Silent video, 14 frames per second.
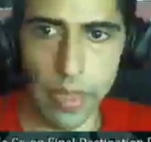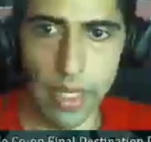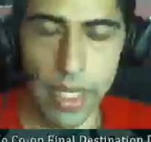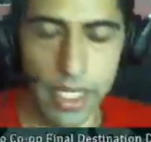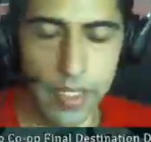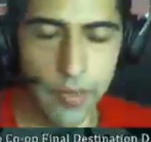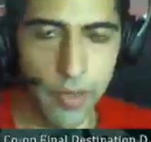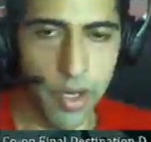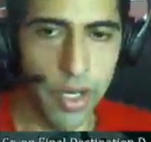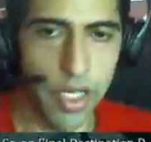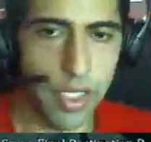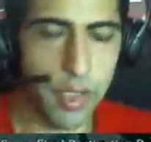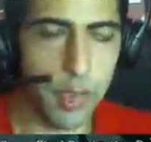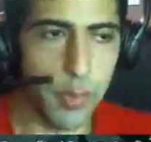It's a very
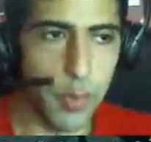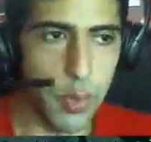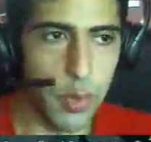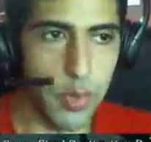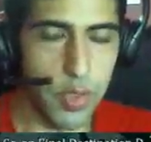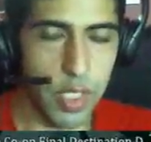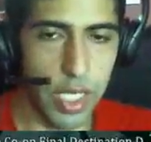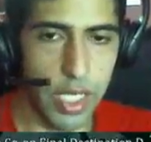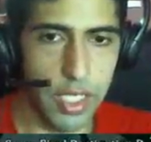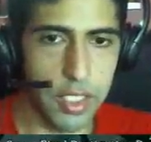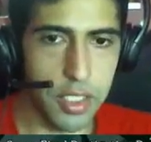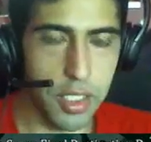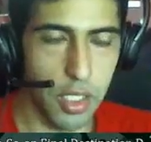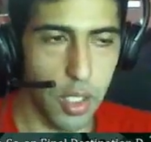smooth
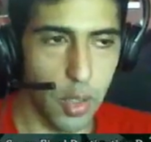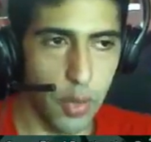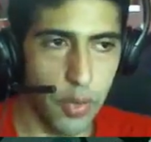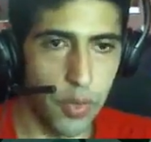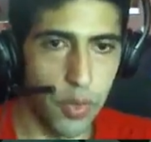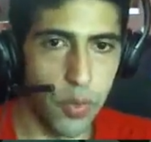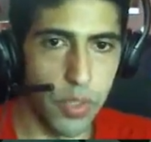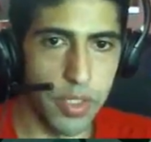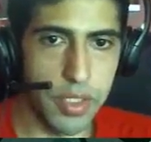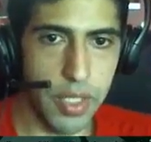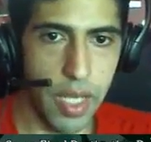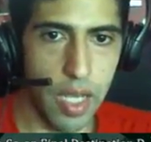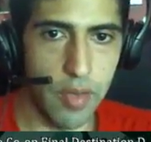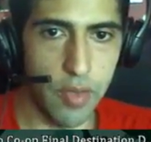stage to go through once you
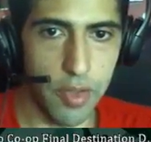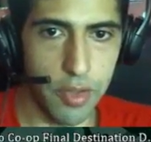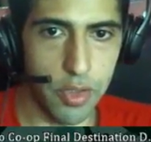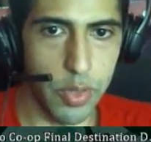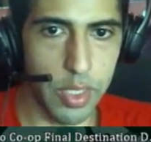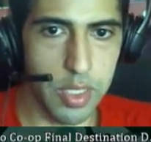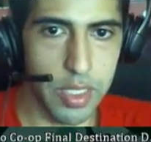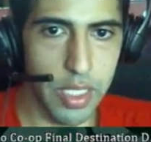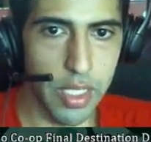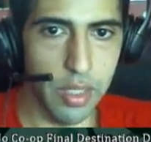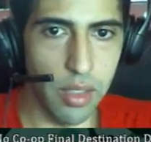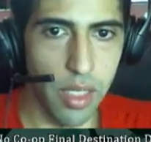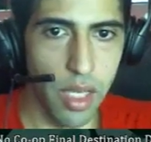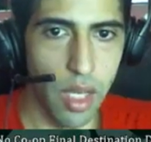have all the tricks down,
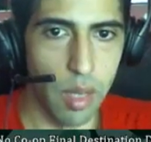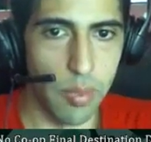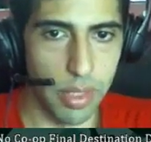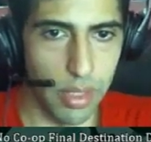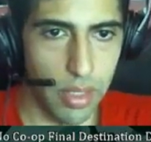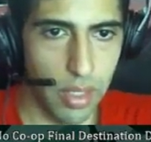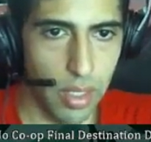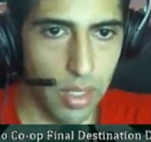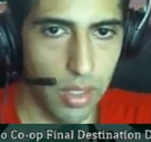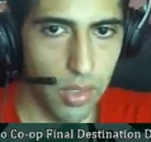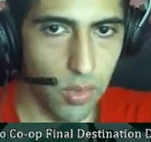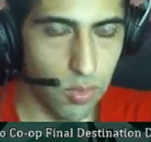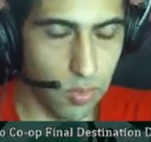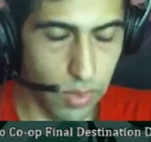but you
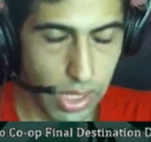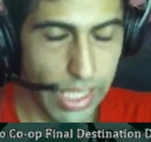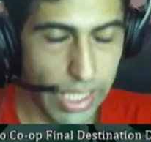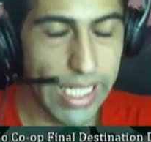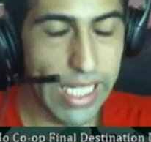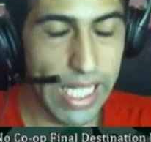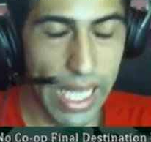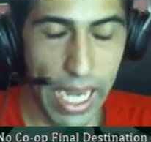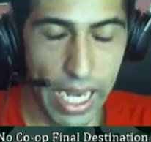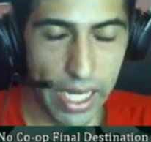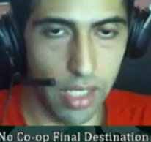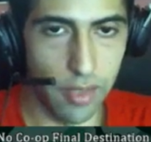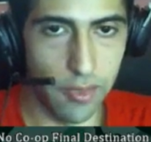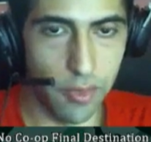really
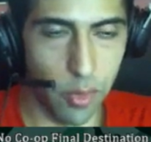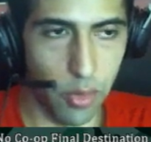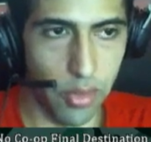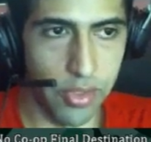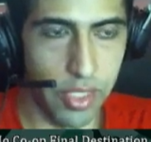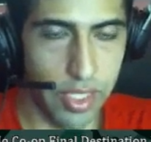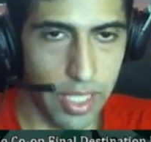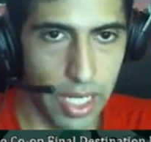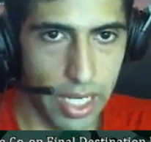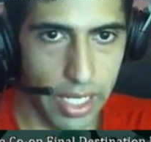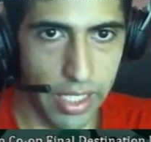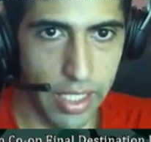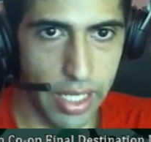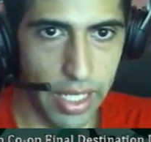cannot afford to
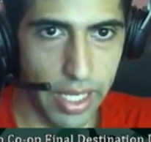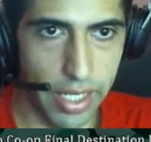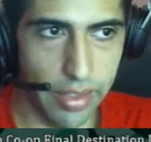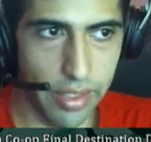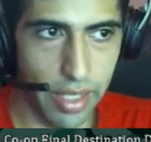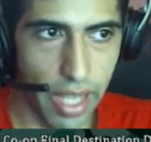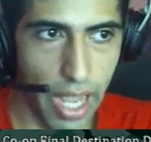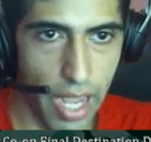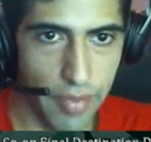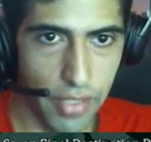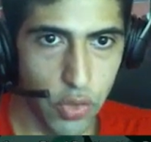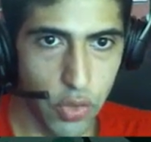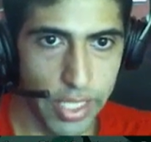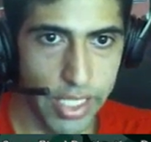die, and having
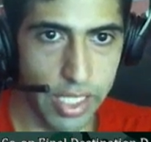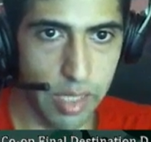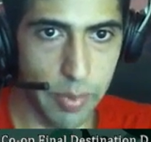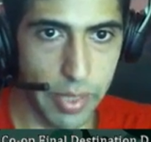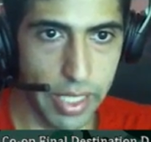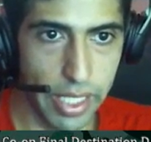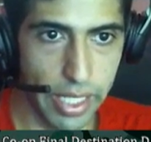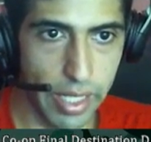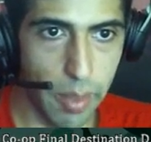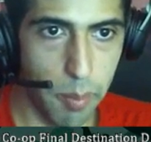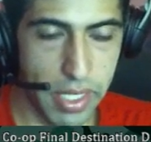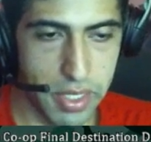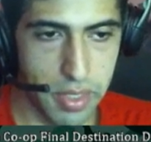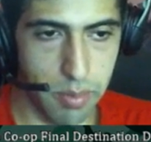Cranky at the beginning
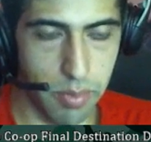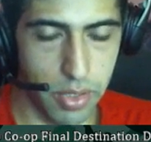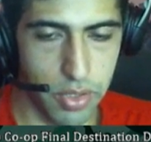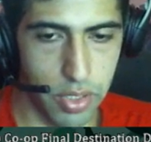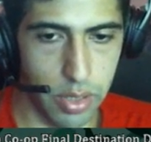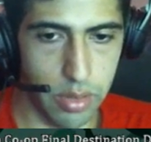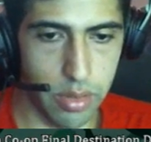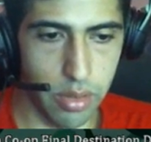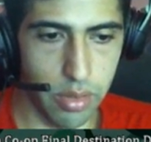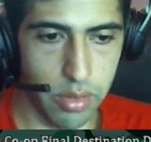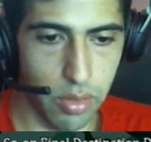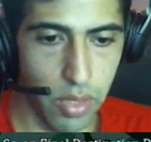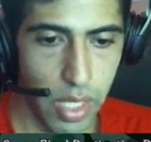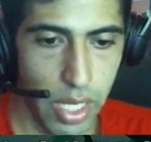makes it much easier.
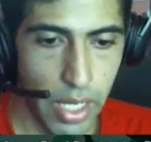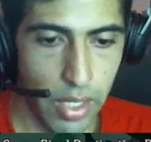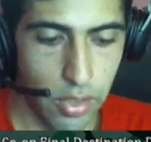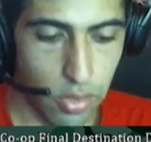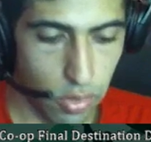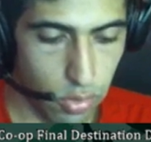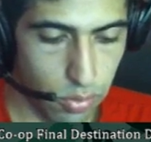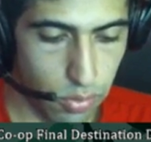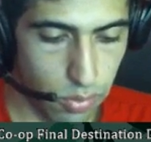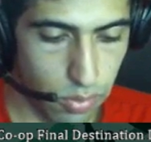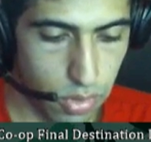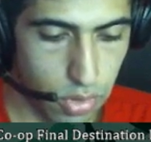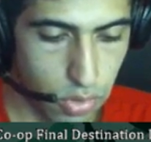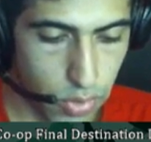So do
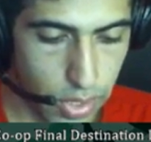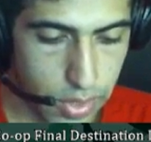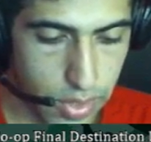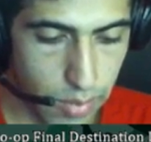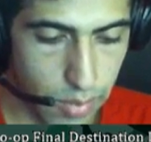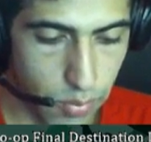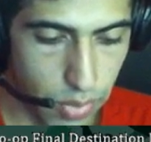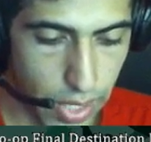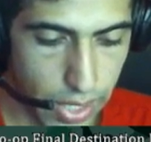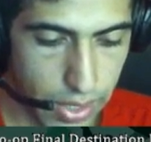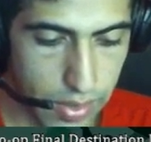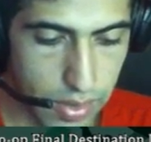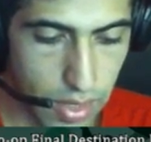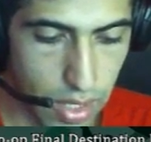stress and
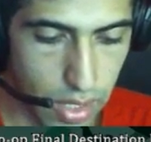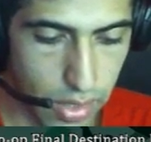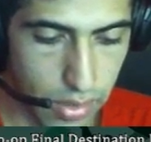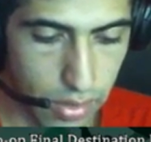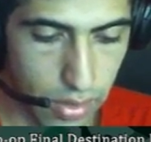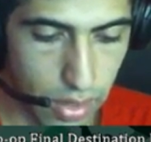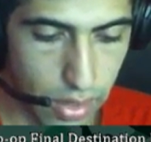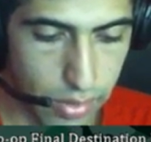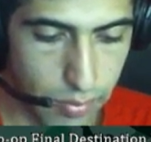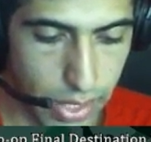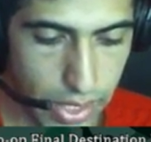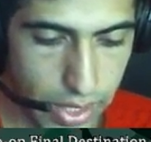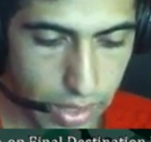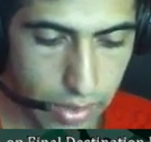practice on
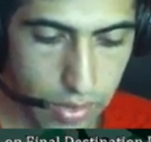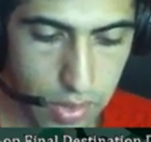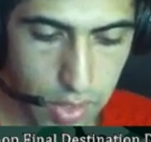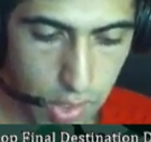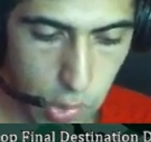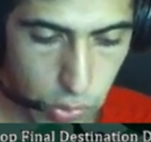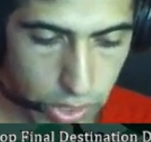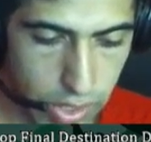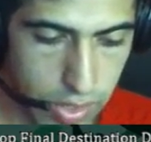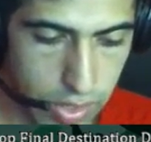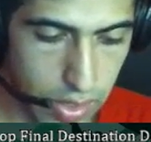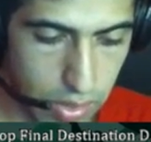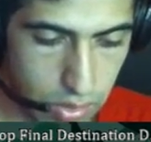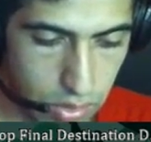making 6-1 and
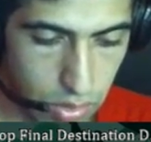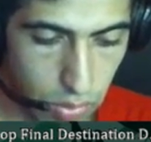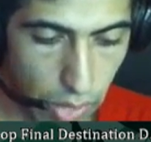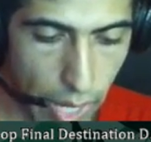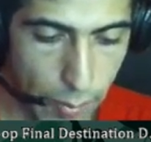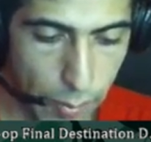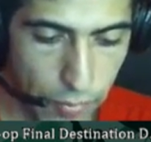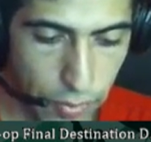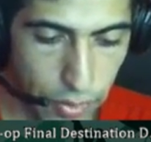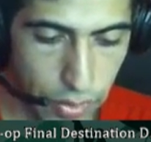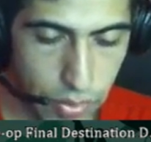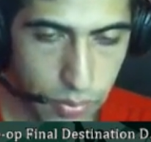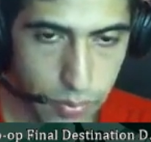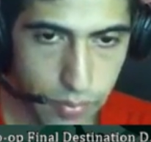6-2 happen for you